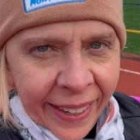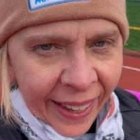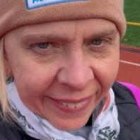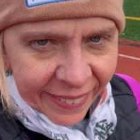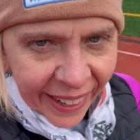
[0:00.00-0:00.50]

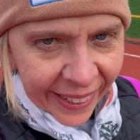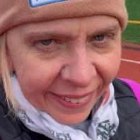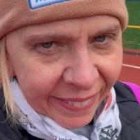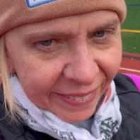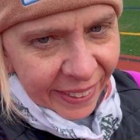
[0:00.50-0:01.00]
All right,
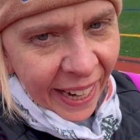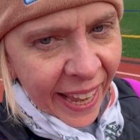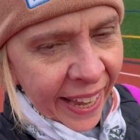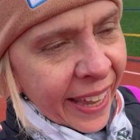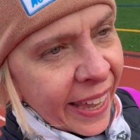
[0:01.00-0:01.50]
everyone,
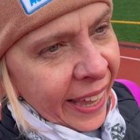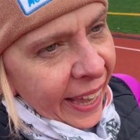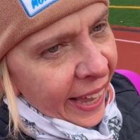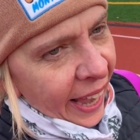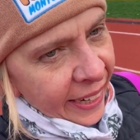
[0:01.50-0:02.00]

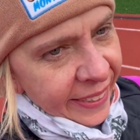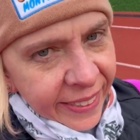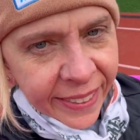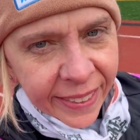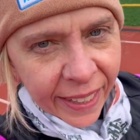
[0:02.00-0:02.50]
I
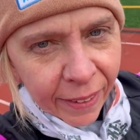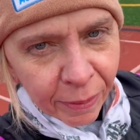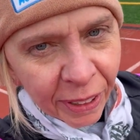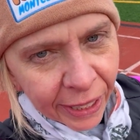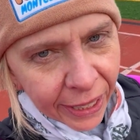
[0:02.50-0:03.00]
just
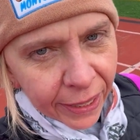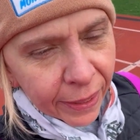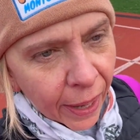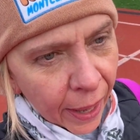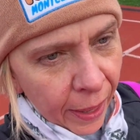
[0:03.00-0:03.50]
completed